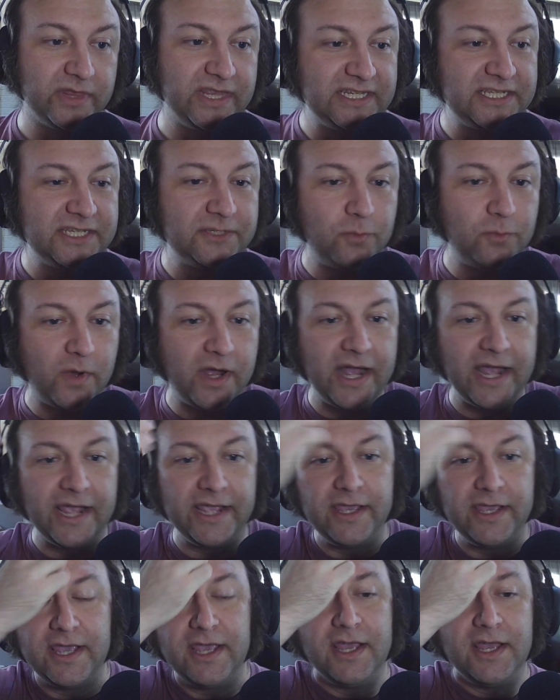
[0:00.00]
This is why
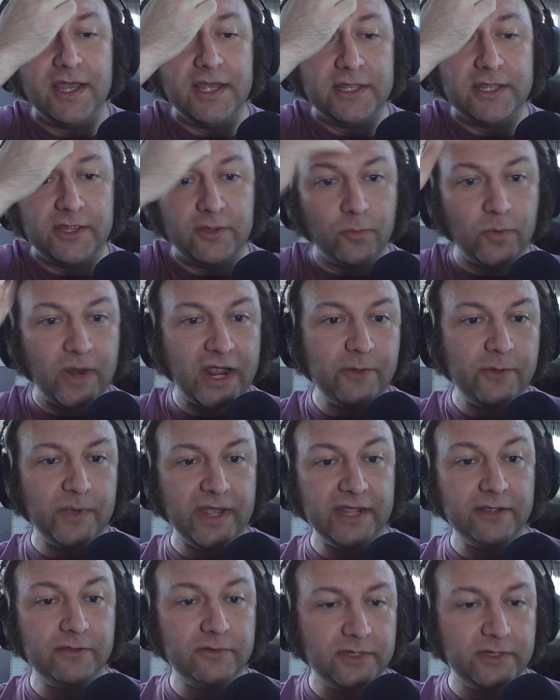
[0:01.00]
the right
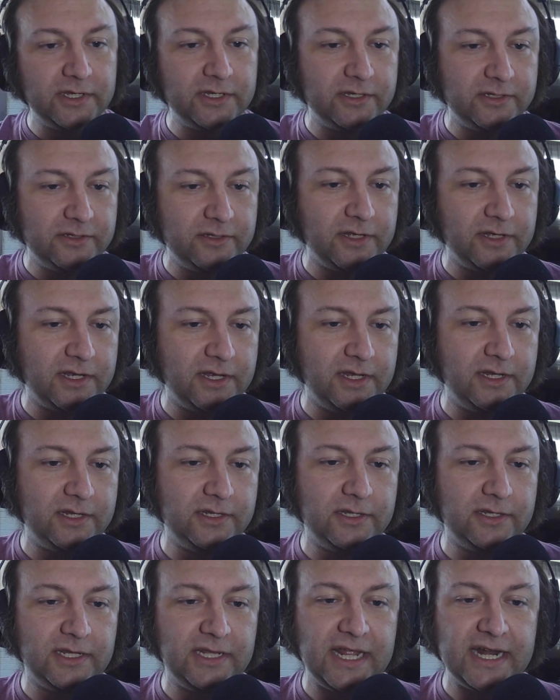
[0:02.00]
wing, a
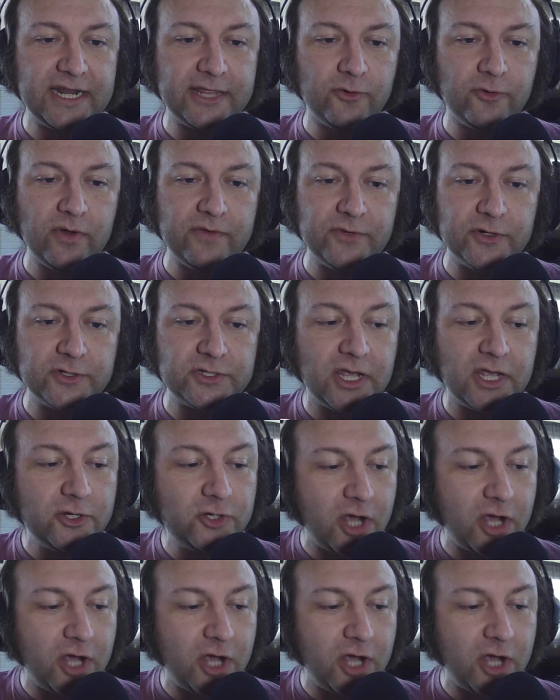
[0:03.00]
lot of the grifters,